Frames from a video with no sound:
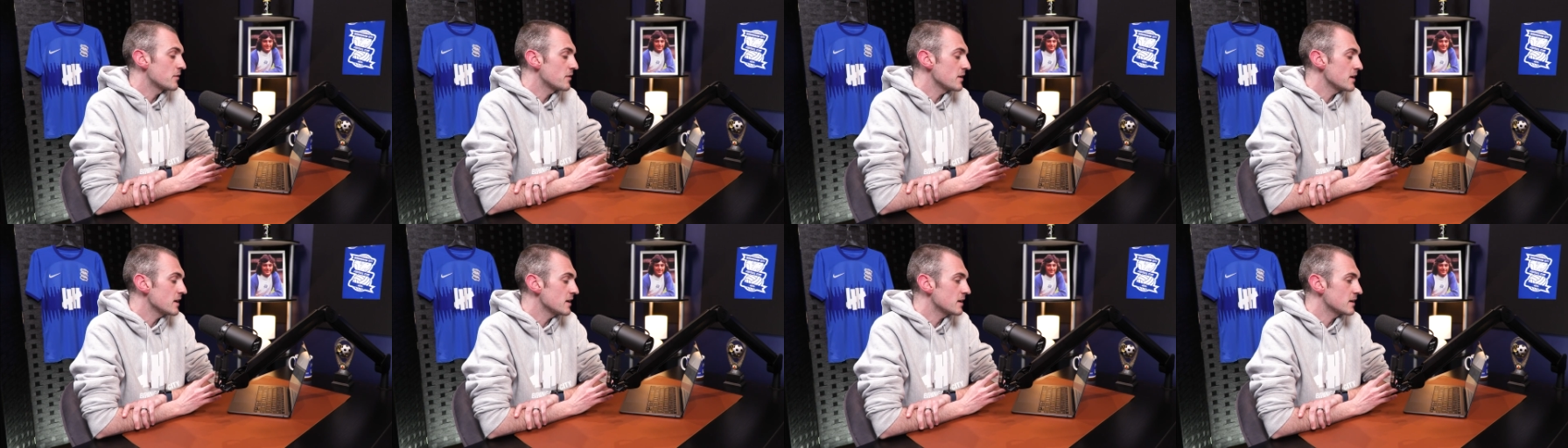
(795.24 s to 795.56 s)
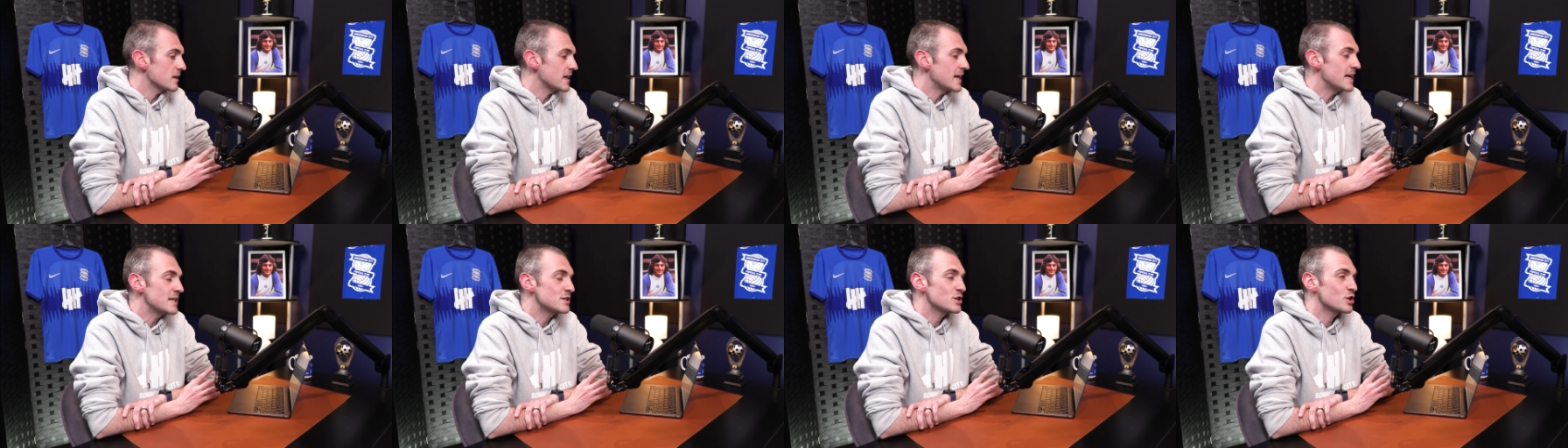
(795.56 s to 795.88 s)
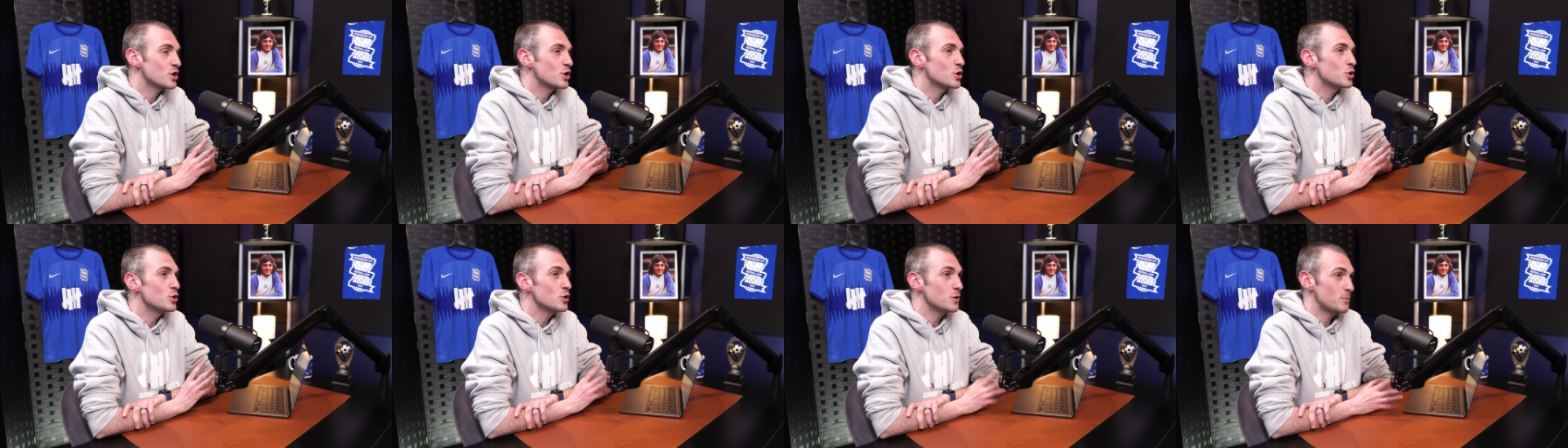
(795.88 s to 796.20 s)
think he's a
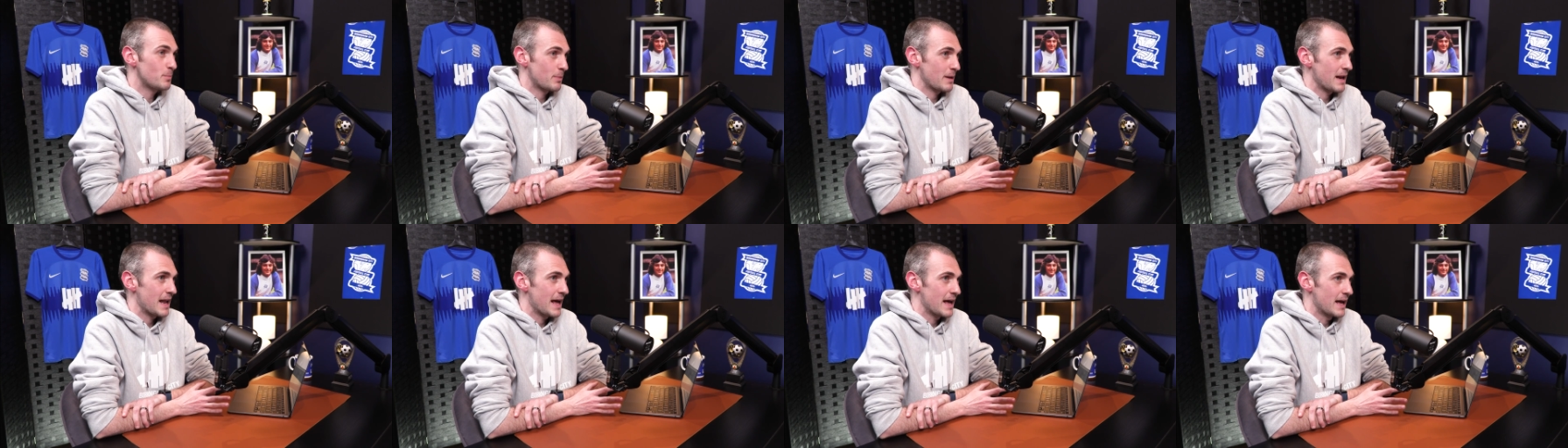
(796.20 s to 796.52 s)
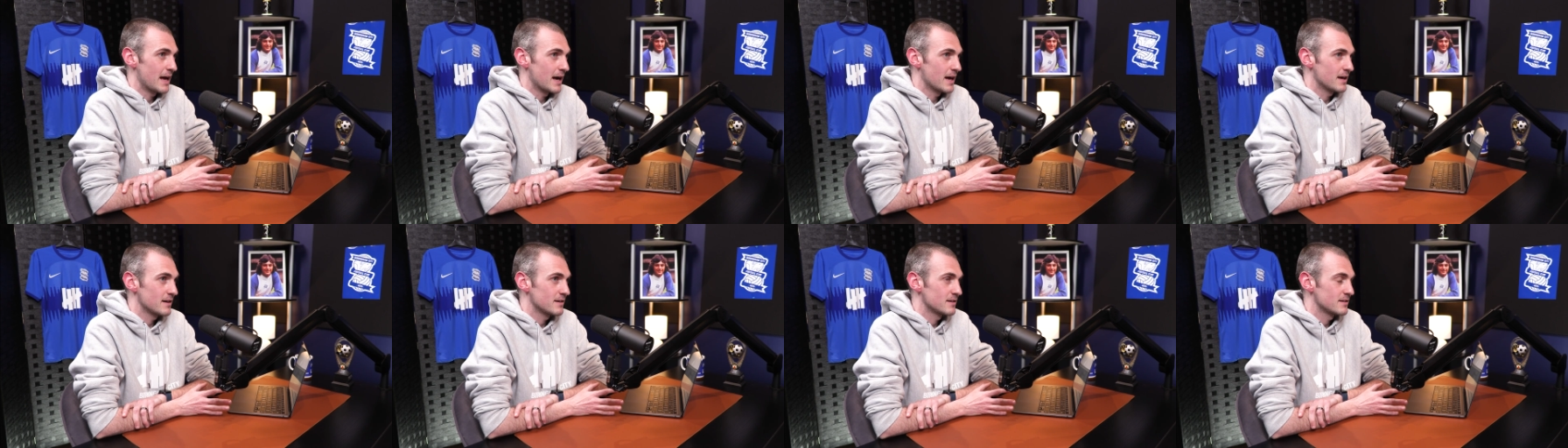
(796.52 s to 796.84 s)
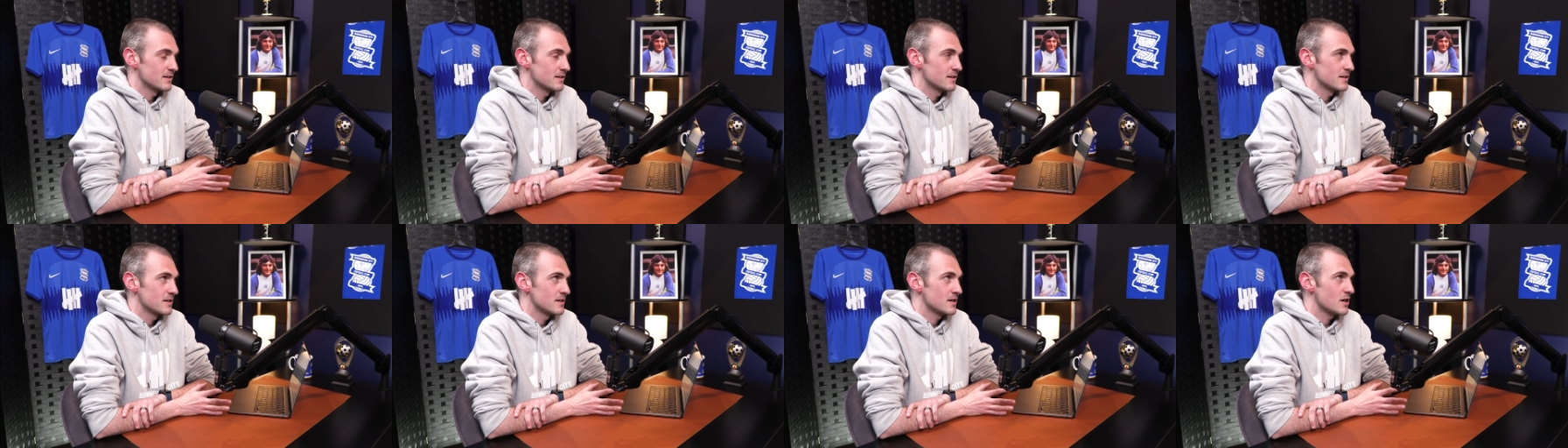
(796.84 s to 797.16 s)
good player.
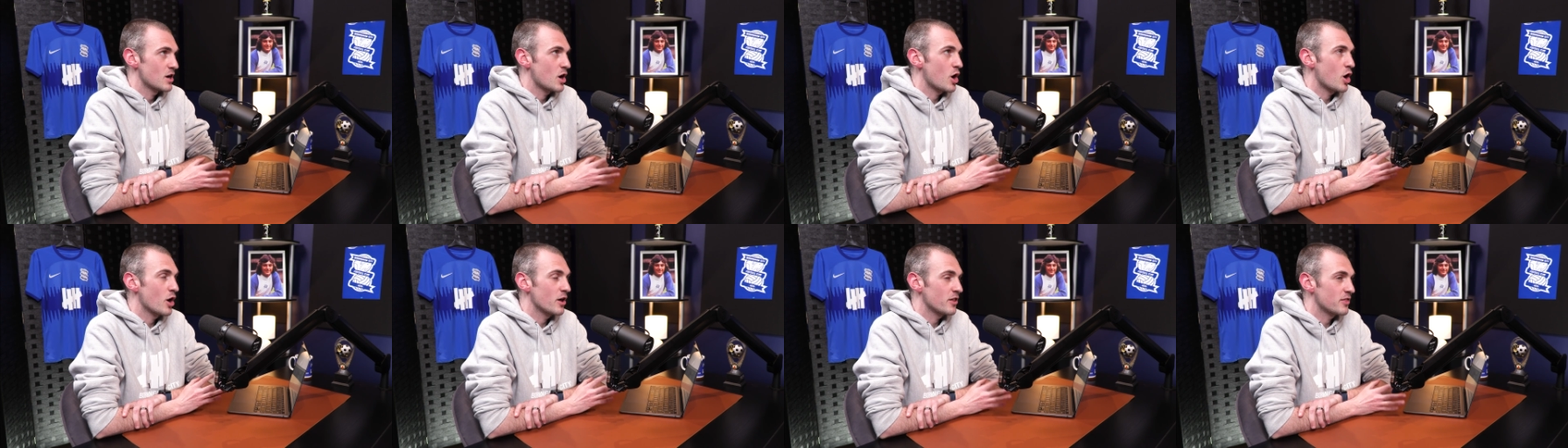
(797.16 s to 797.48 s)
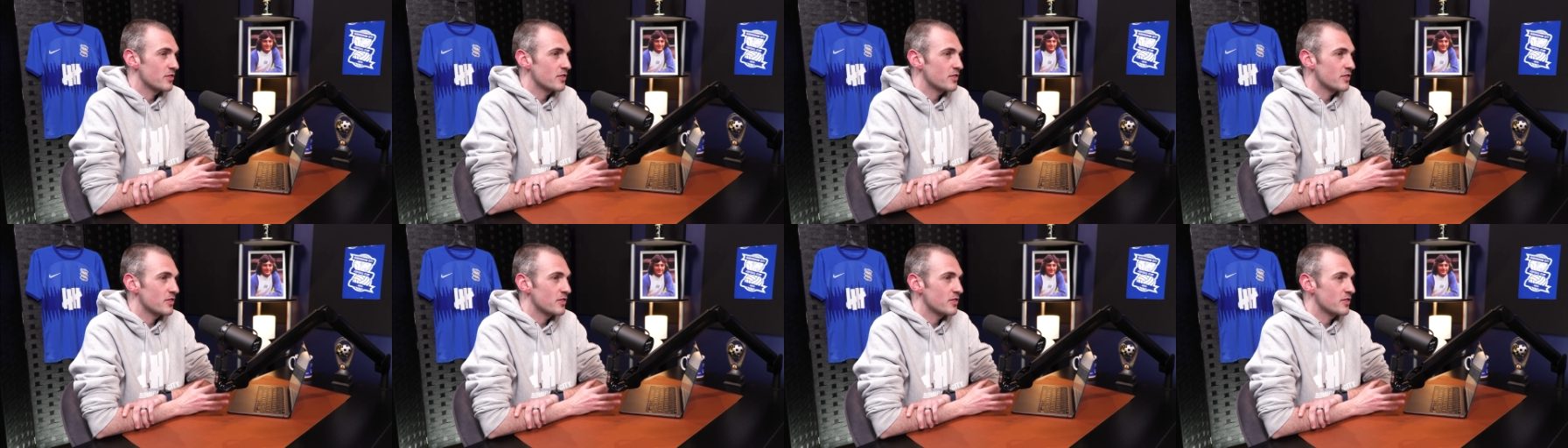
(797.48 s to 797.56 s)
I